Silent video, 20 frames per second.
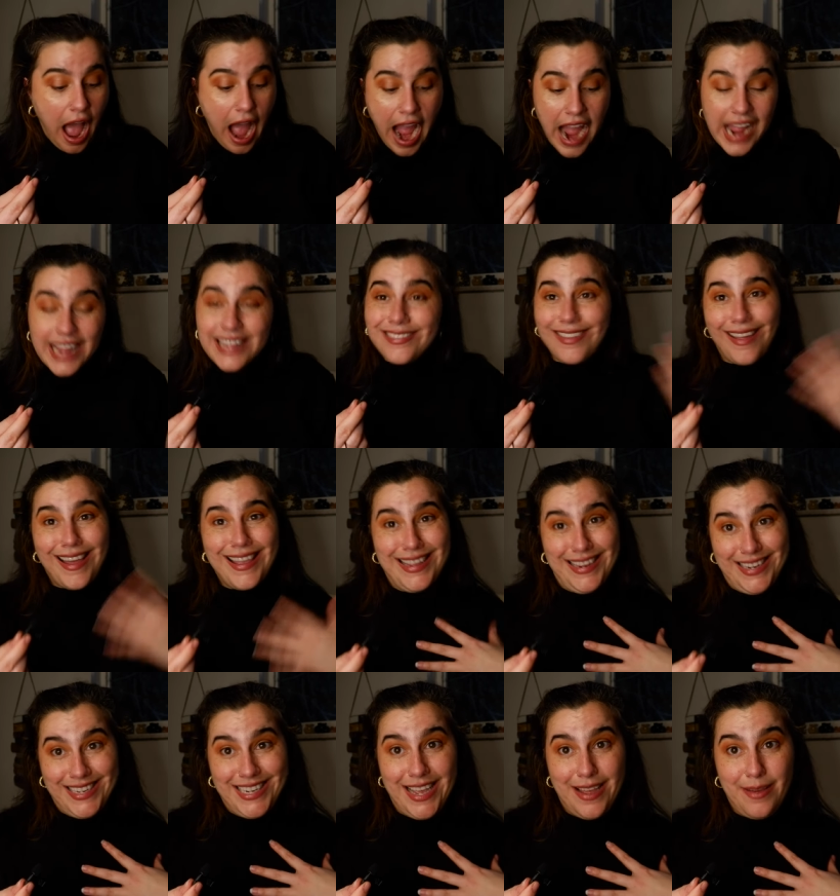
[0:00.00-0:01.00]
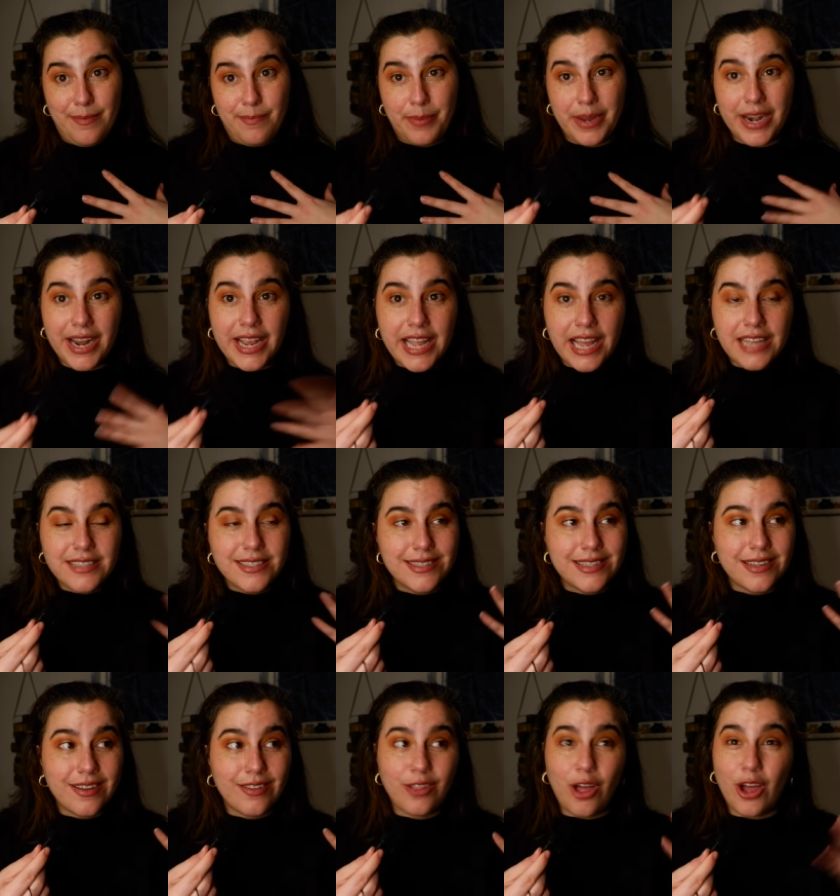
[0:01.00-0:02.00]
I liked it, but I
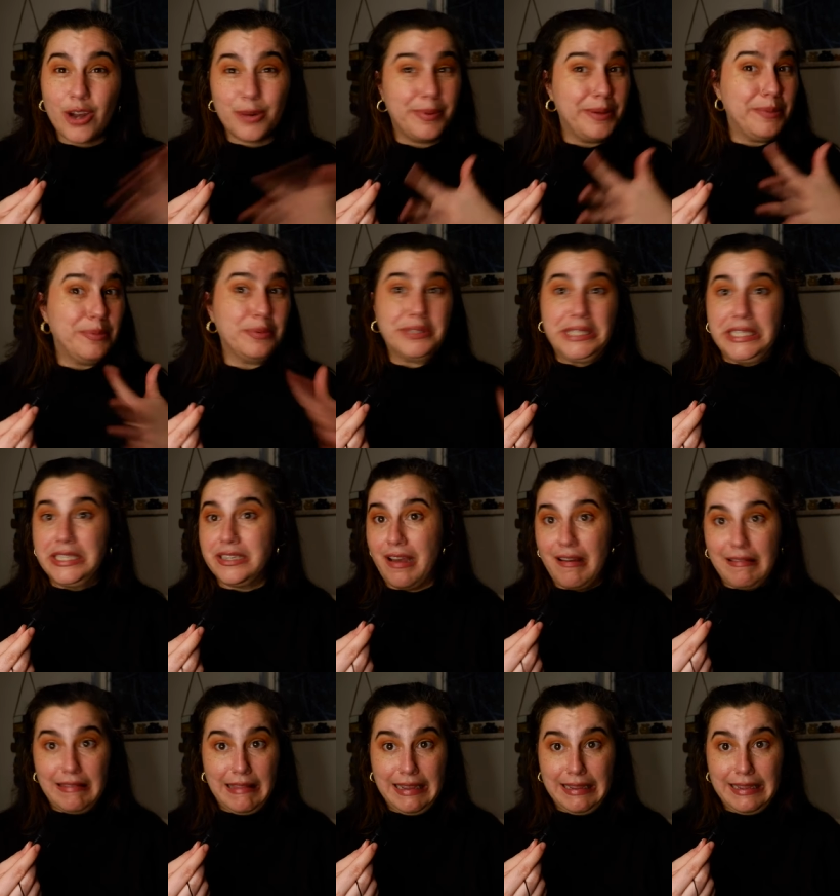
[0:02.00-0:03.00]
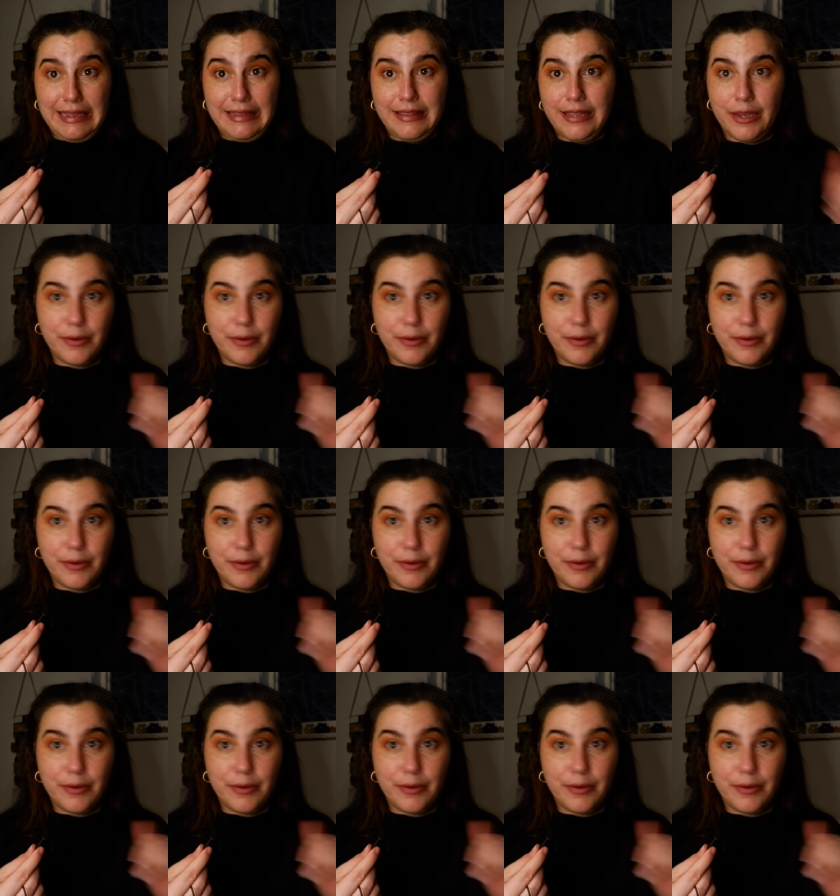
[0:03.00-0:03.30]
guess a lot of people did not like it.